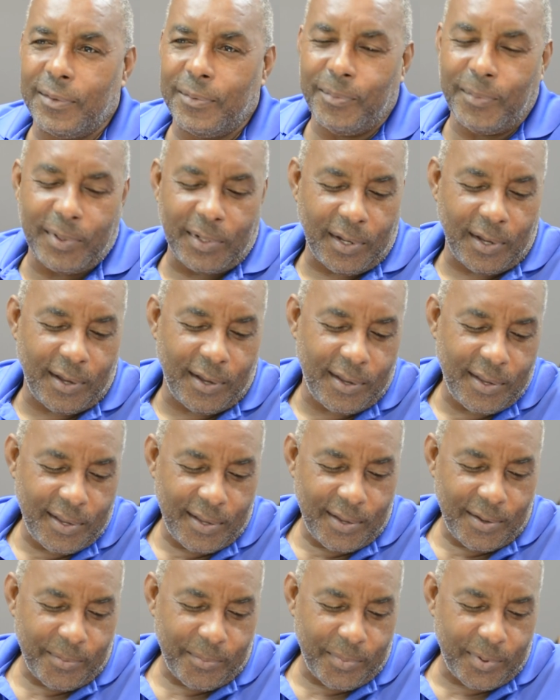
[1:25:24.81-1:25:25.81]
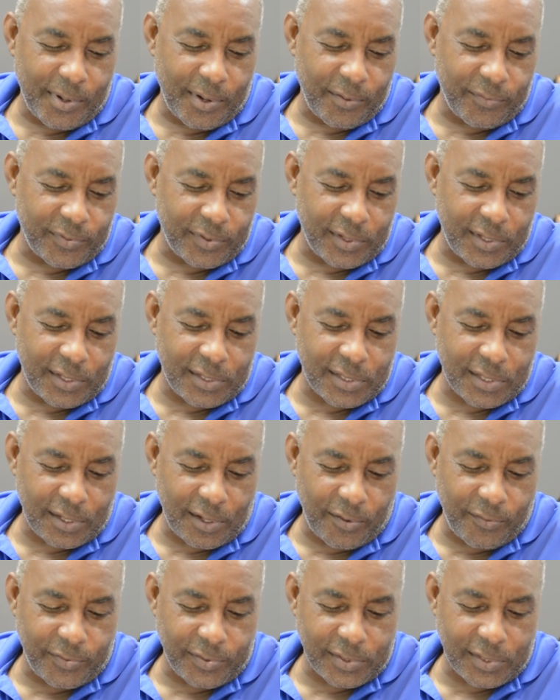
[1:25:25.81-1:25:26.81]
but but
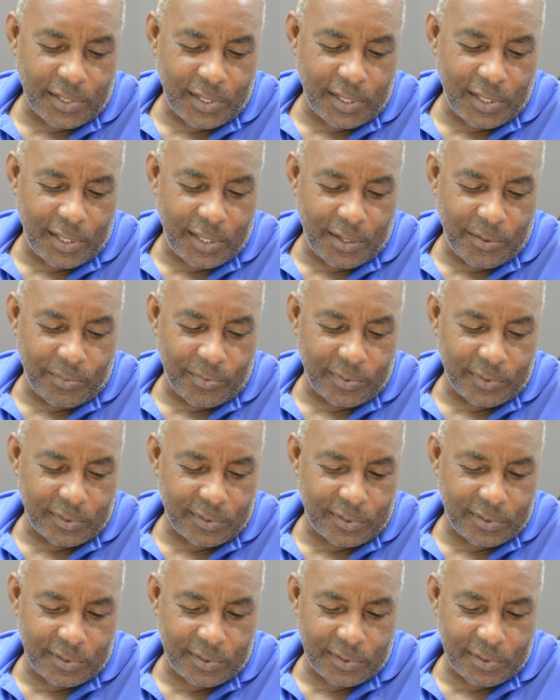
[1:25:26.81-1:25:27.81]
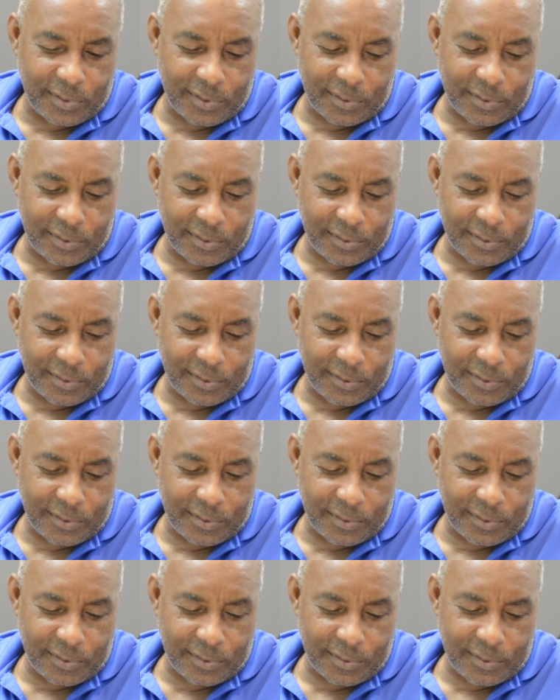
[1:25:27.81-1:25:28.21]
obviously obviously he was.